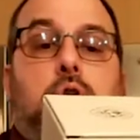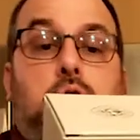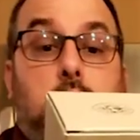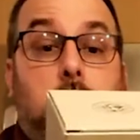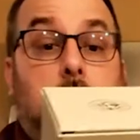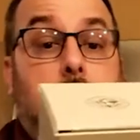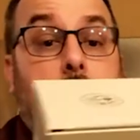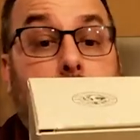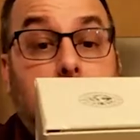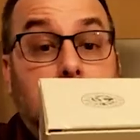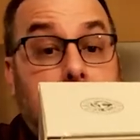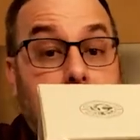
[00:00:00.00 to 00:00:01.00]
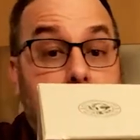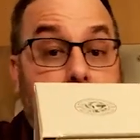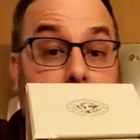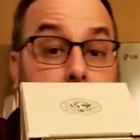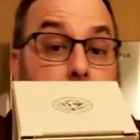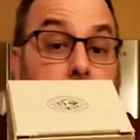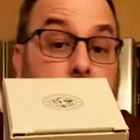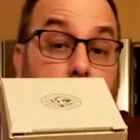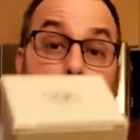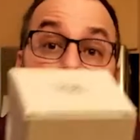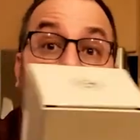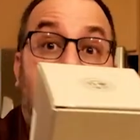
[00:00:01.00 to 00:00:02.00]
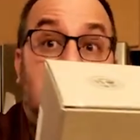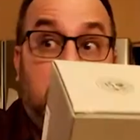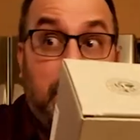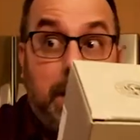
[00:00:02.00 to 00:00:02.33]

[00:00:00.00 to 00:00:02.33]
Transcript: Nàdurra is Gaelic for